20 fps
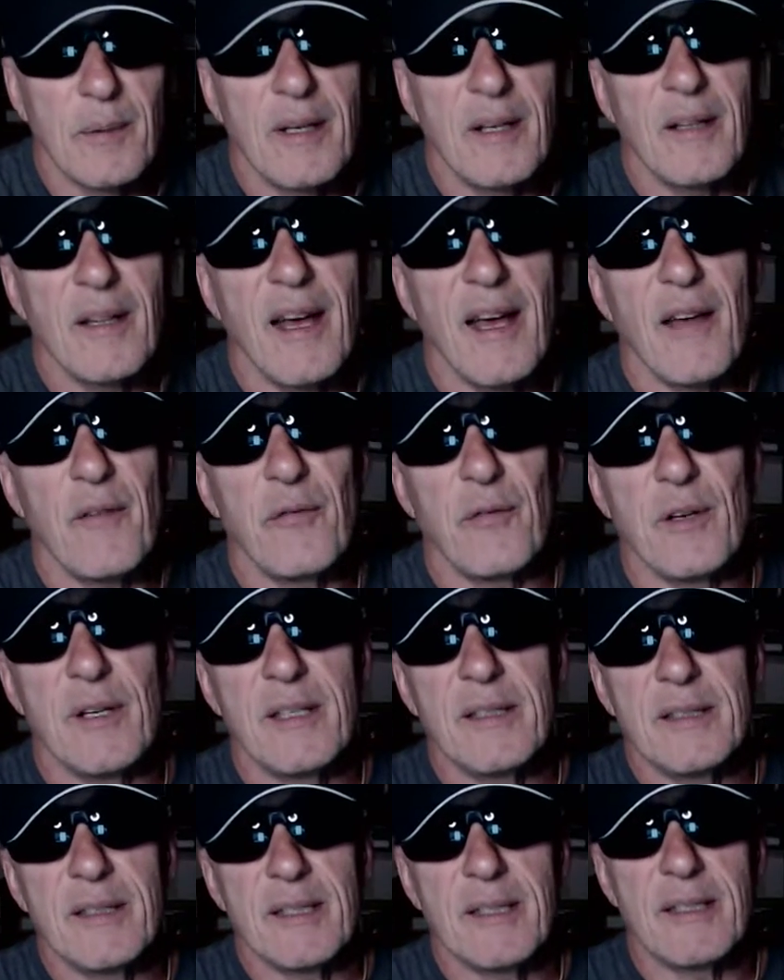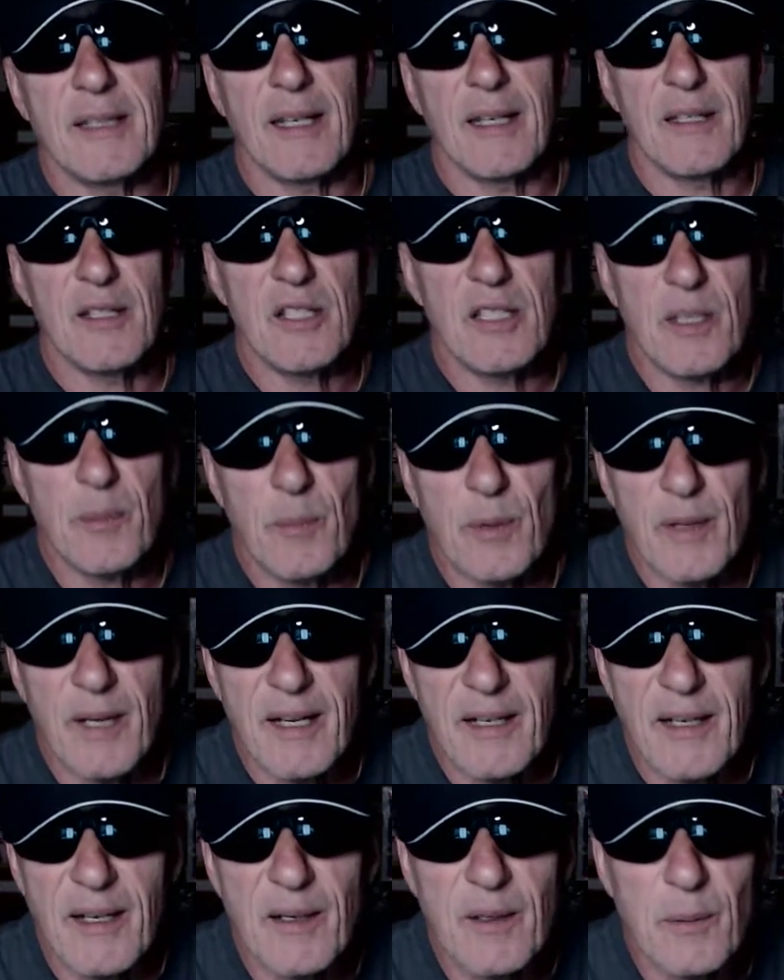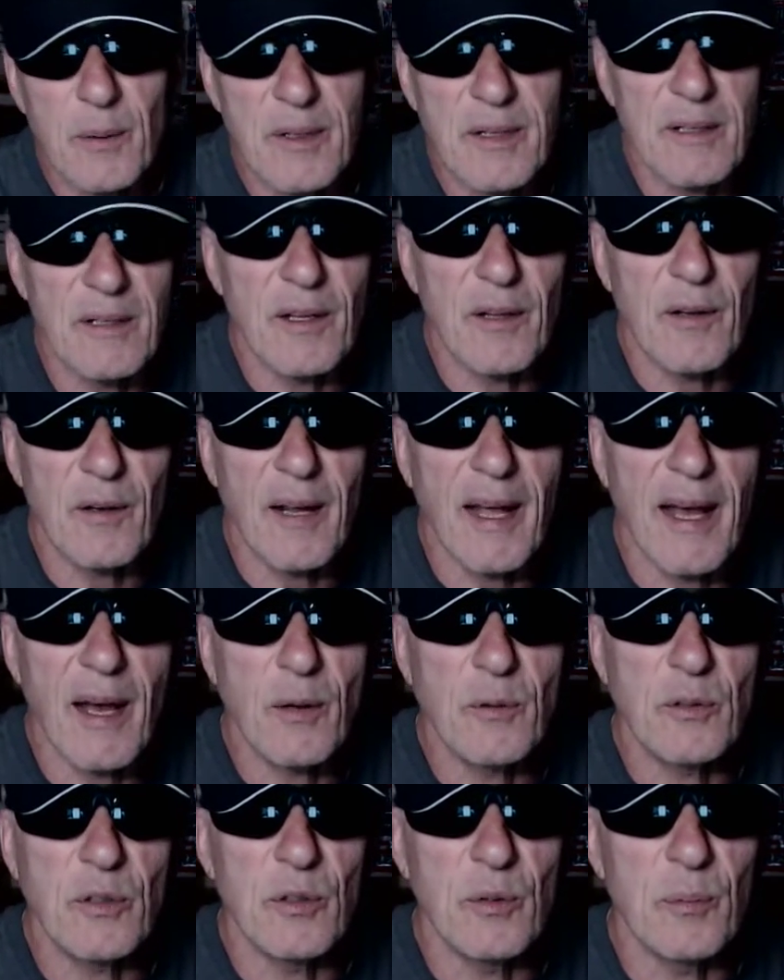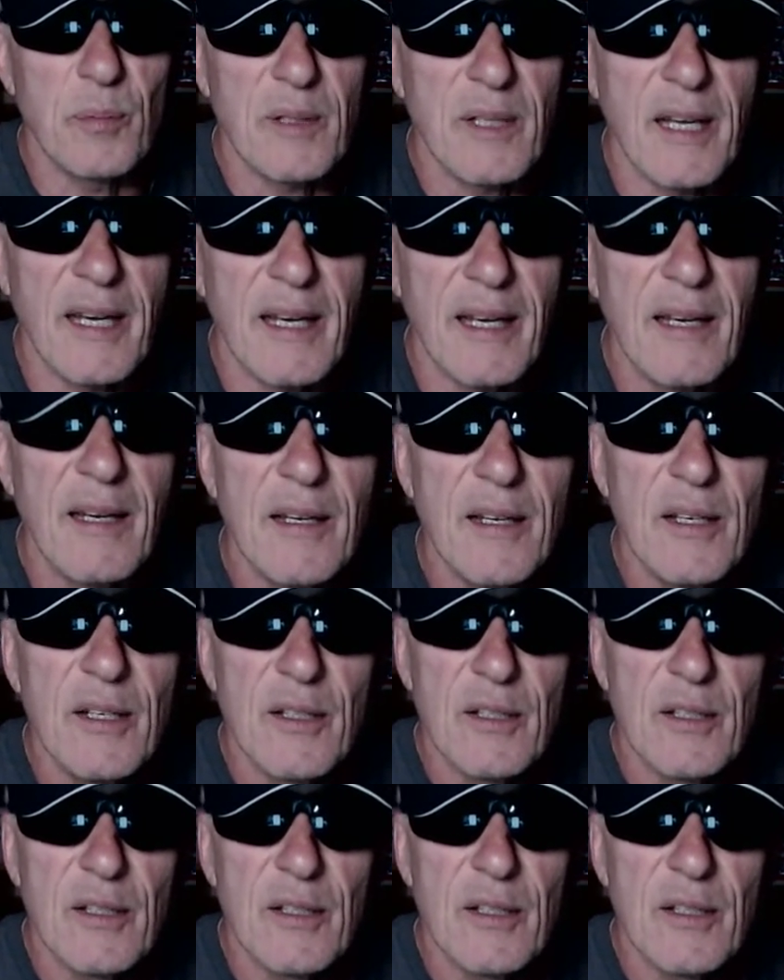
Well, hi friends, uh, Gene Burnett here with another How to Play